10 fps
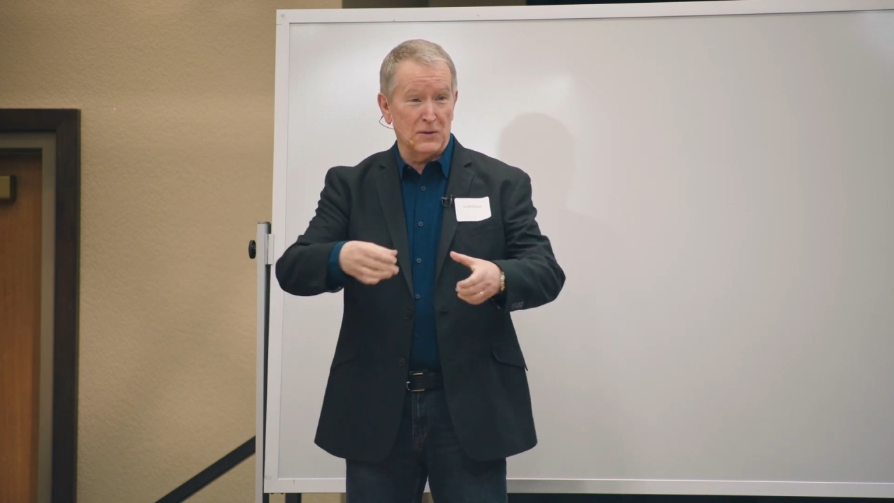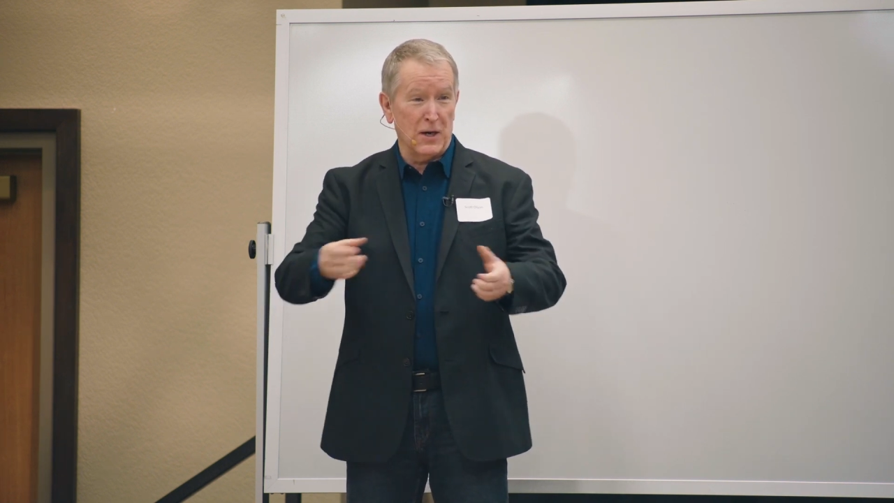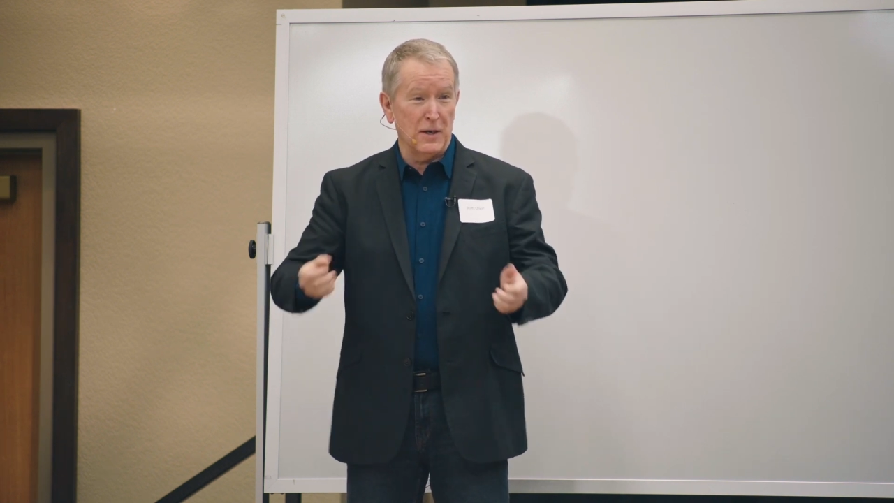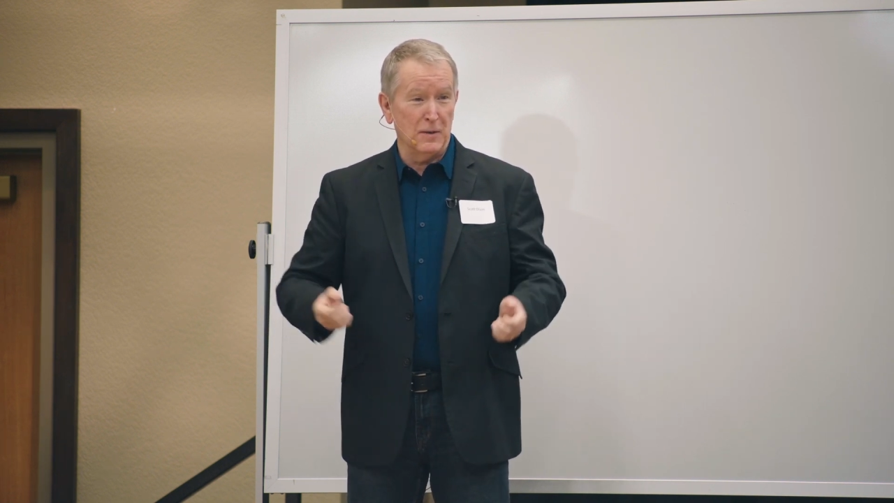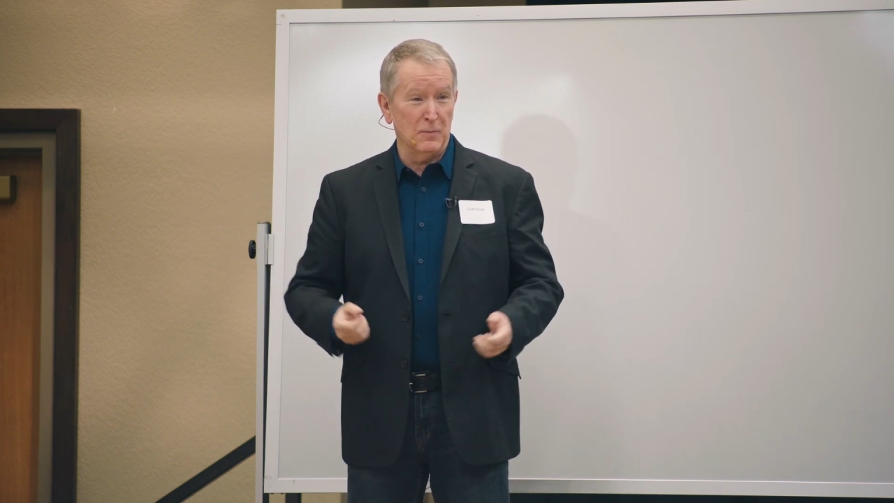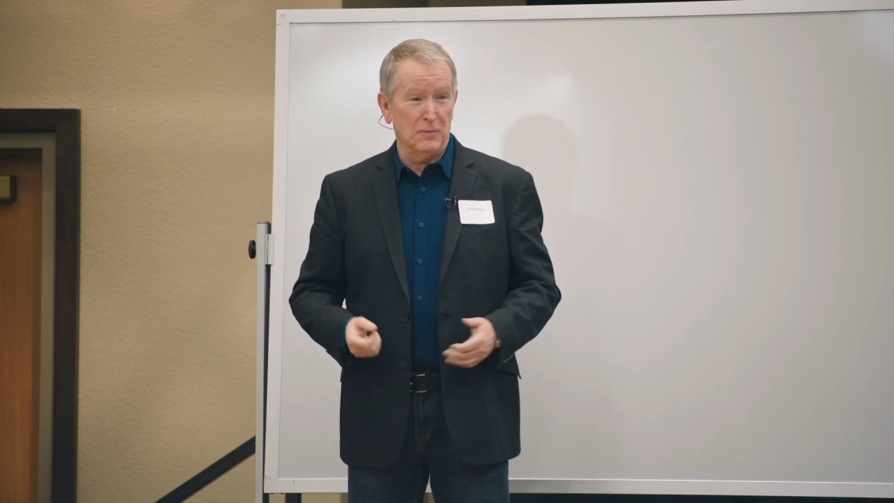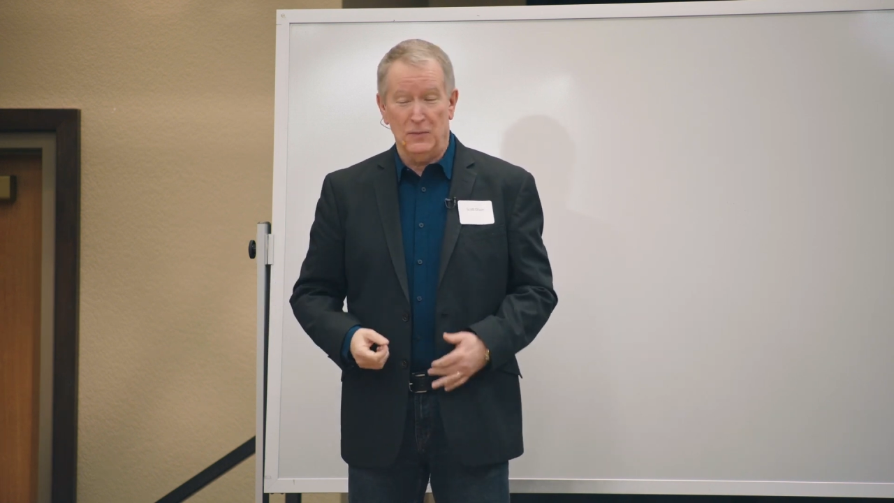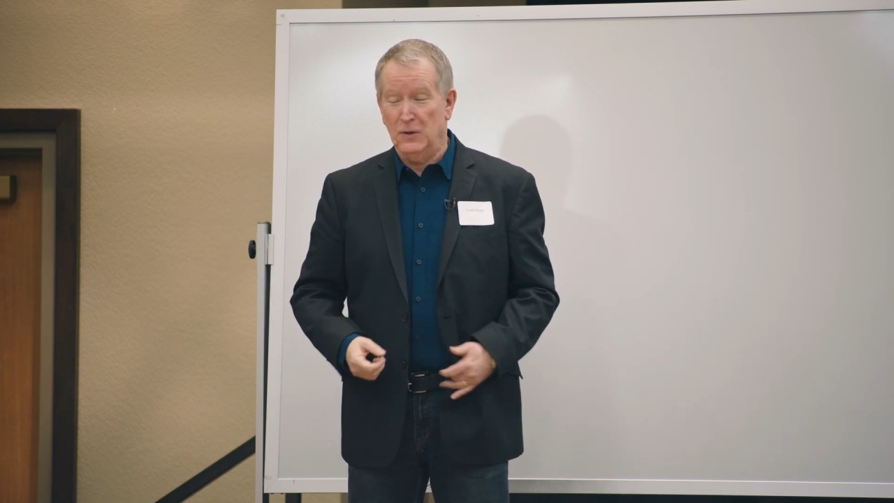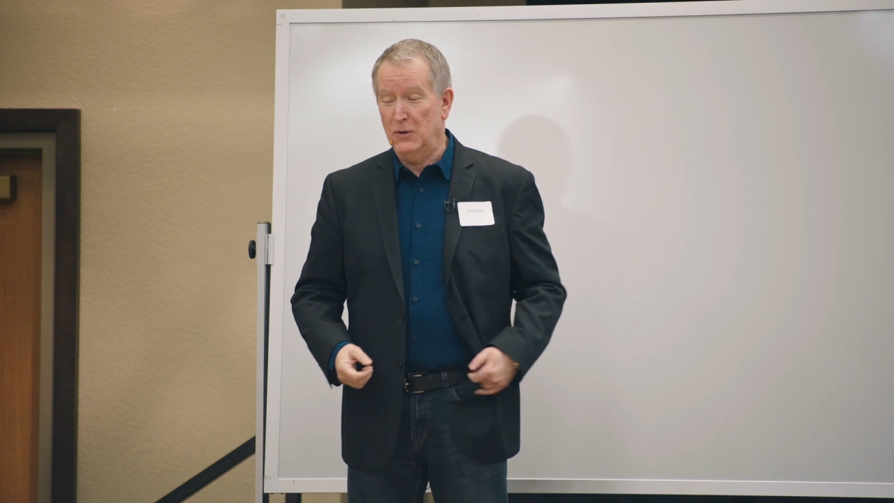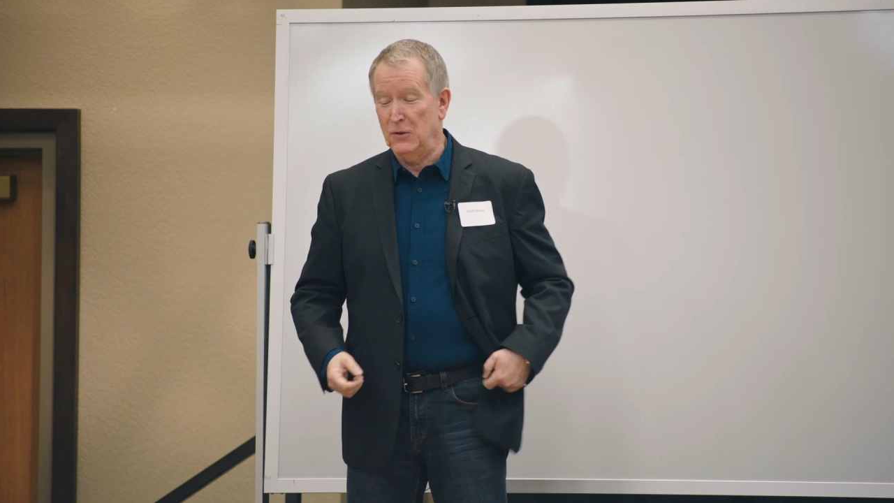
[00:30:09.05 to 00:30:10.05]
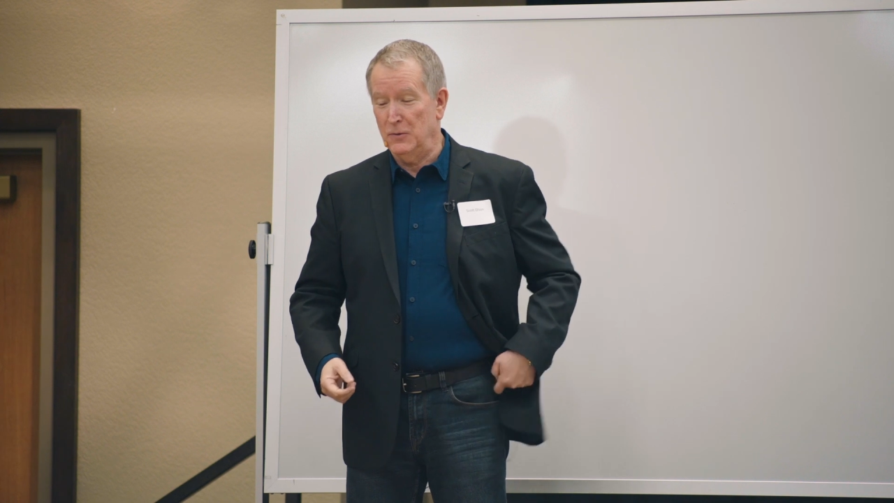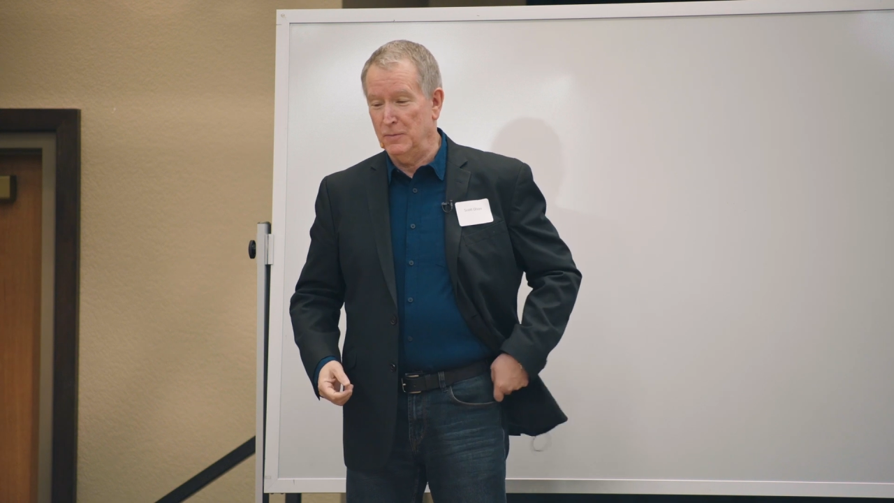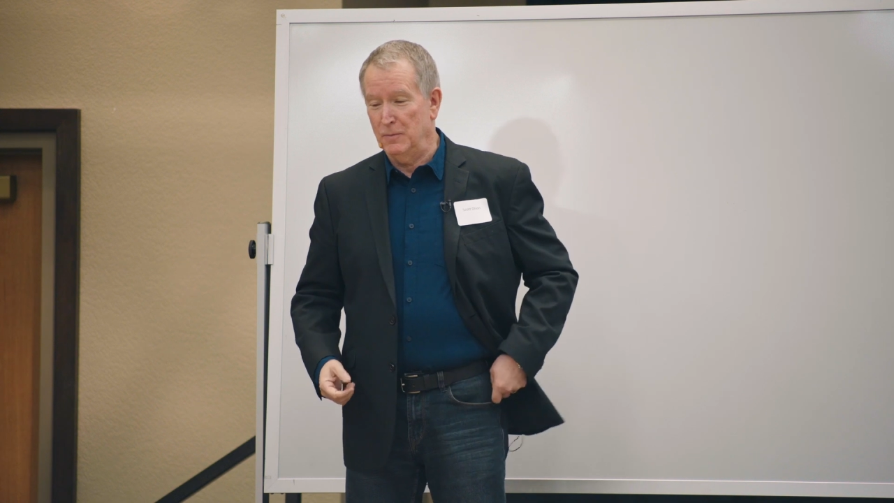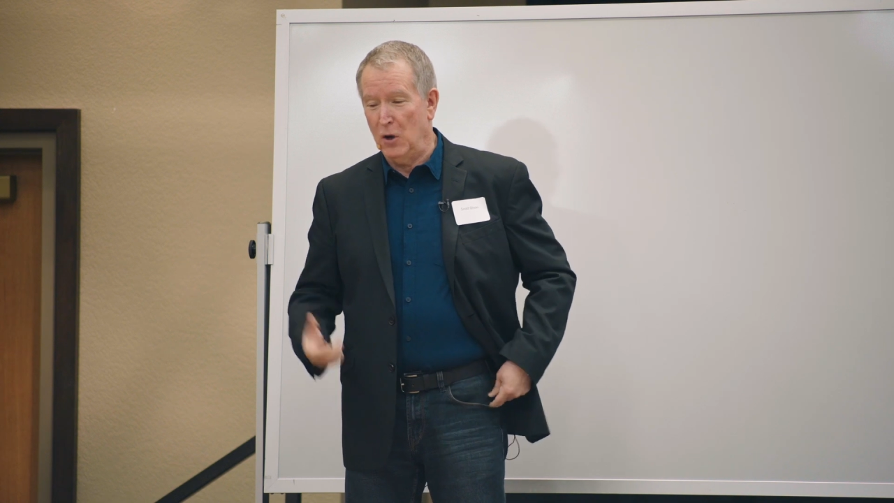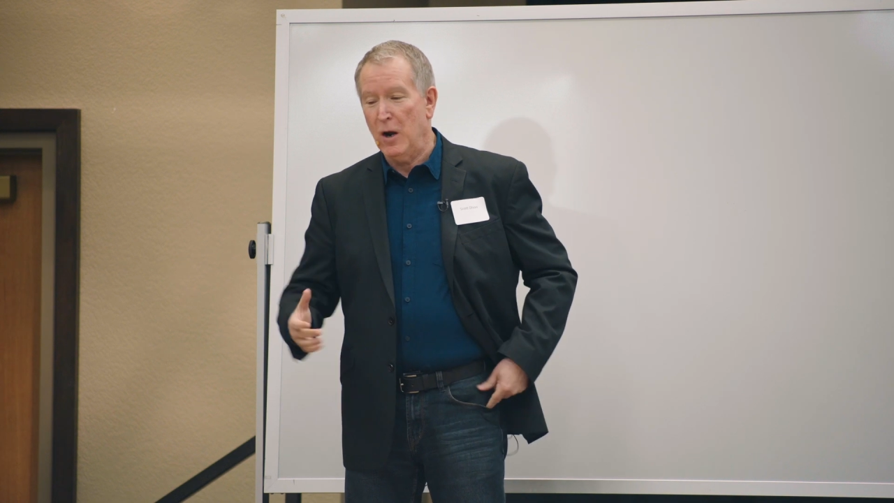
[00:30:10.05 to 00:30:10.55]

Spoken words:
shiny and cute,